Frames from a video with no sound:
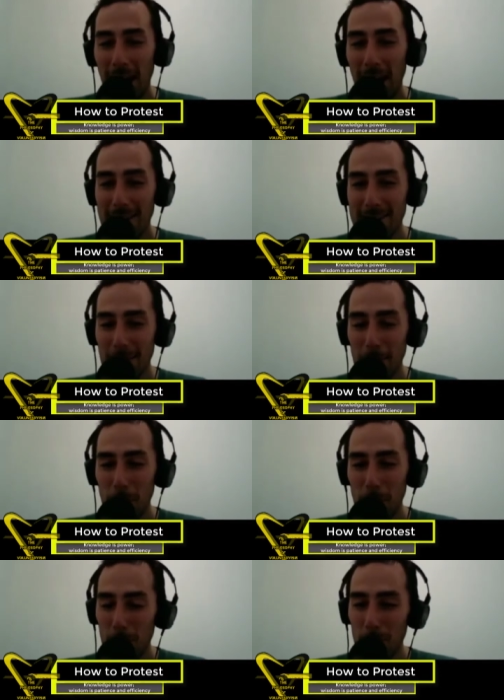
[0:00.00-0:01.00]
And
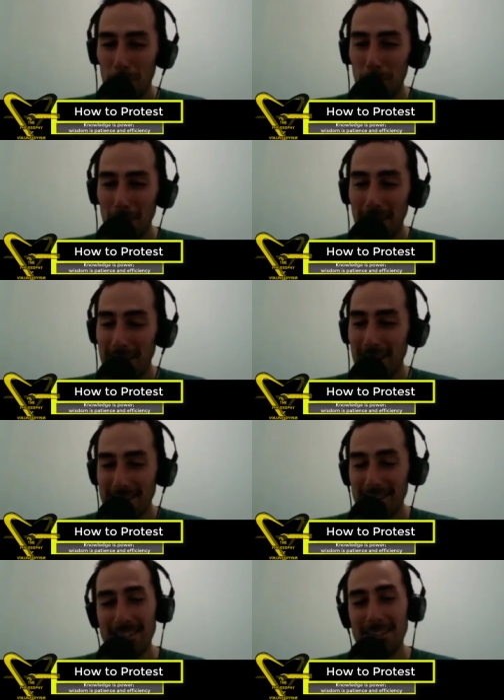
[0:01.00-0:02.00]
so
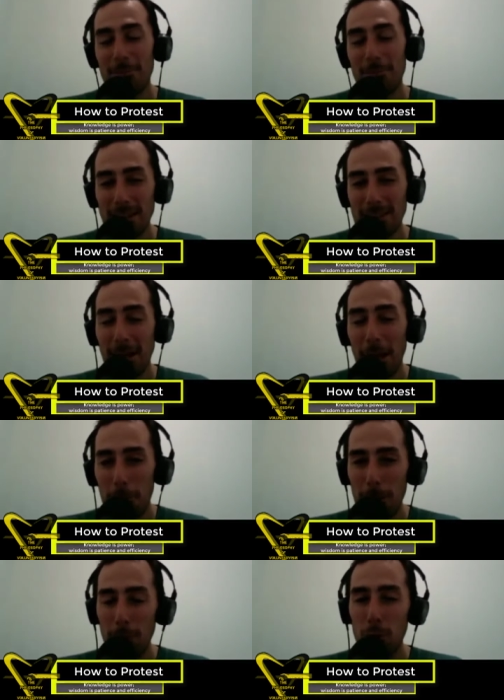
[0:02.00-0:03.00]
it's just amazing
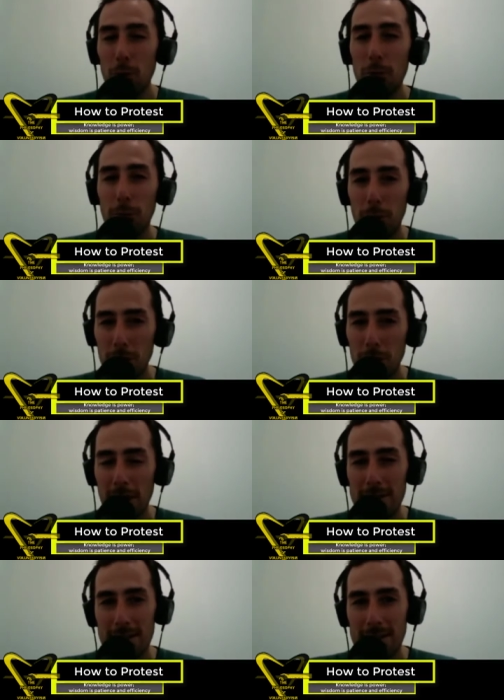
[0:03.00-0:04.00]
how people who
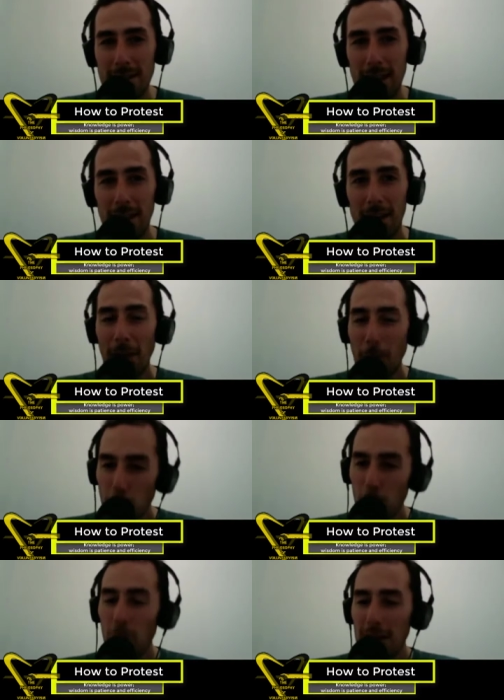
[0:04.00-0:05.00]
protest the state, they
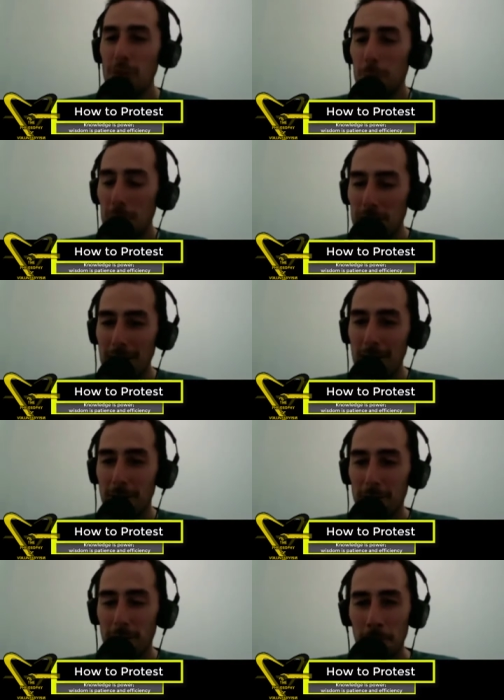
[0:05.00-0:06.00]
really do
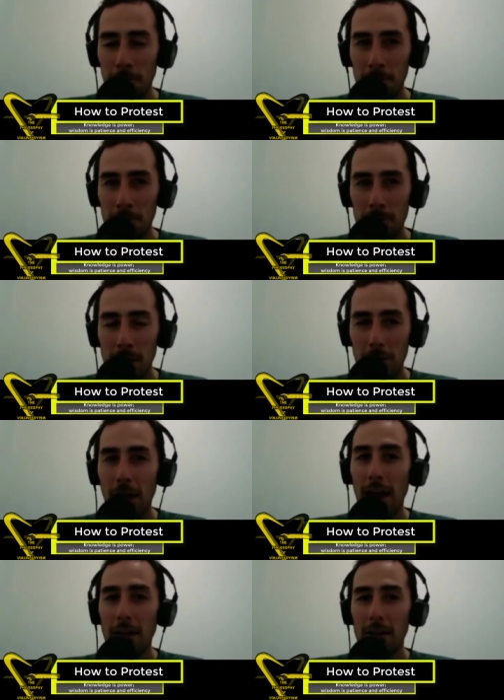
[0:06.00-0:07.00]
believe
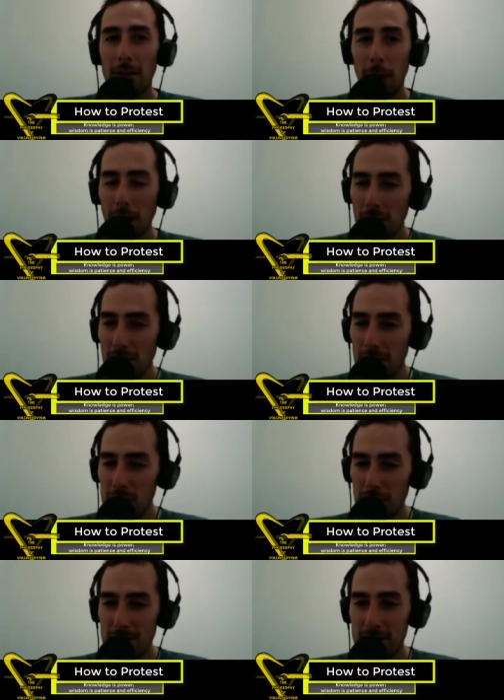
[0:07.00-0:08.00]
that
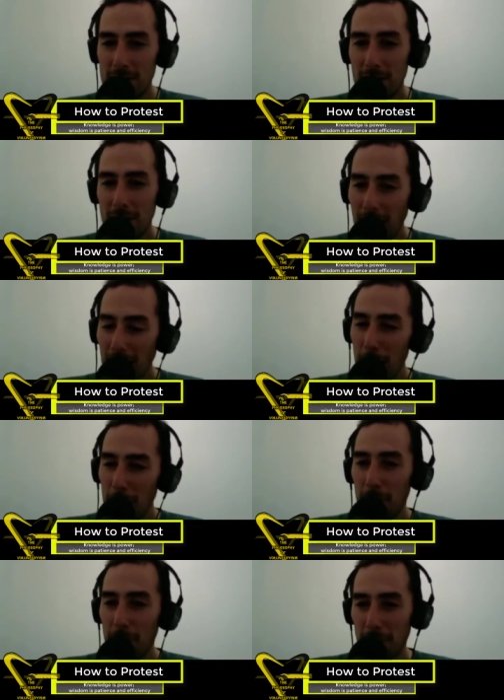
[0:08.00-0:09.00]
politicians
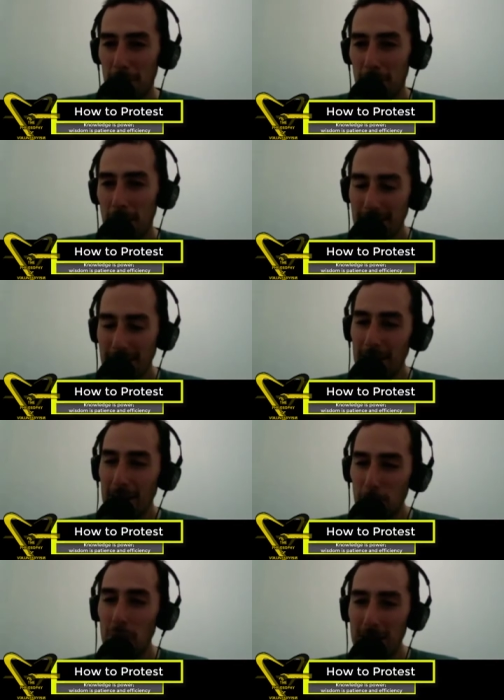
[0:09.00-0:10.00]
care for them, that they
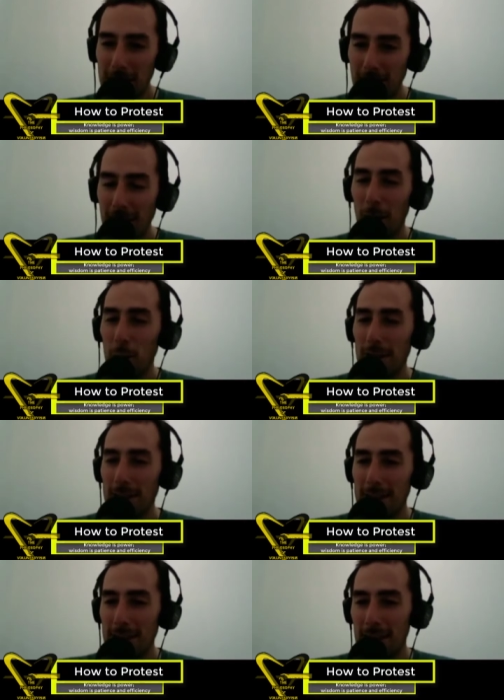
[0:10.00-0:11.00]
really care what
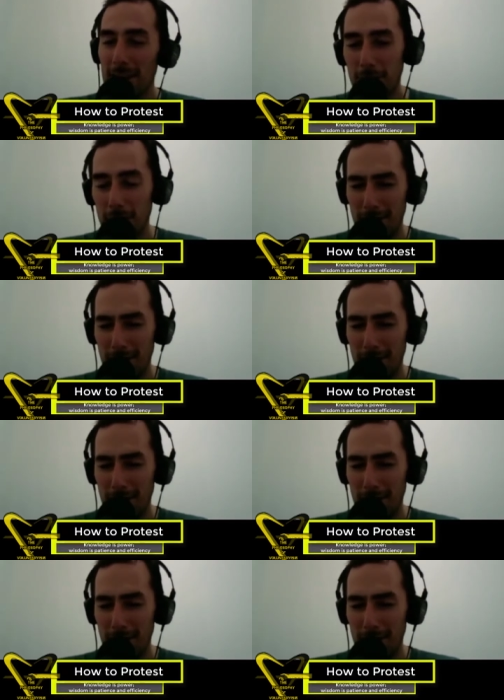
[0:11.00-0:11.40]
they think.